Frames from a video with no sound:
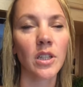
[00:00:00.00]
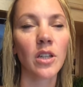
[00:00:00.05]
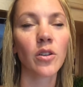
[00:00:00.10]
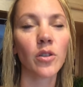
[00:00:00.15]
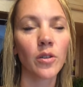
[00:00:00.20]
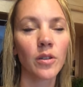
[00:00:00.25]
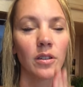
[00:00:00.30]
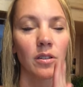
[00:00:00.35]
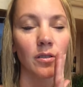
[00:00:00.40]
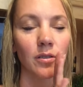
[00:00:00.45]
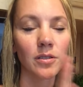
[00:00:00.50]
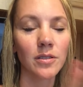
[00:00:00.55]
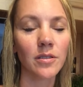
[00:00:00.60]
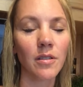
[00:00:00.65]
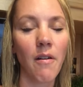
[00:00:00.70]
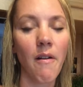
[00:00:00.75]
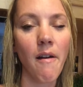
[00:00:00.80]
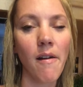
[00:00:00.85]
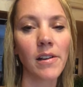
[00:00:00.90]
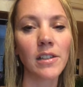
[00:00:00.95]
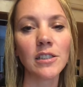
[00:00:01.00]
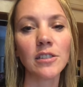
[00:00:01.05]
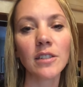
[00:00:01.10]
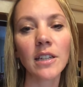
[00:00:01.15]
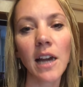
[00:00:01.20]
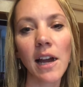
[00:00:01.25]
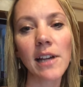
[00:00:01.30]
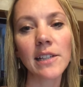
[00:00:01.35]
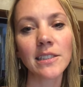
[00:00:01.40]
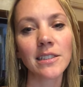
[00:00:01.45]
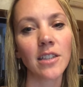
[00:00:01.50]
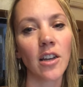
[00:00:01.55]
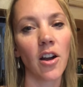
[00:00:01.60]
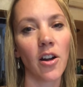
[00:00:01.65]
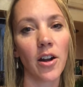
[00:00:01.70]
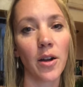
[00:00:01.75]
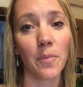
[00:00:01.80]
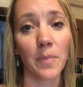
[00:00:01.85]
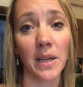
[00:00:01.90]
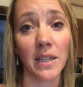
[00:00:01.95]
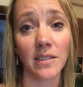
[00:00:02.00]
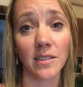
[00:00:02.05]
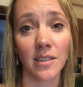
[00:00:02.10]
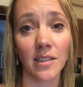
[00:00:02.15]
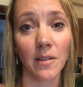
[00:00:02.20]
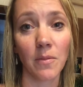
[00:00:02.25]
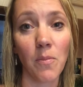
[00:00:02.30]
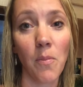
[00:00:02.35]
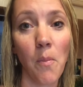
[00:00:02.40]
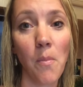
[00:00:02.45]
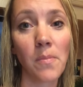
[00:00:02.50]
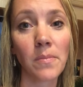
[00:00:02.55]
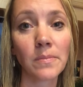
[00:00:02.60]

Kudos. You guys are amazing.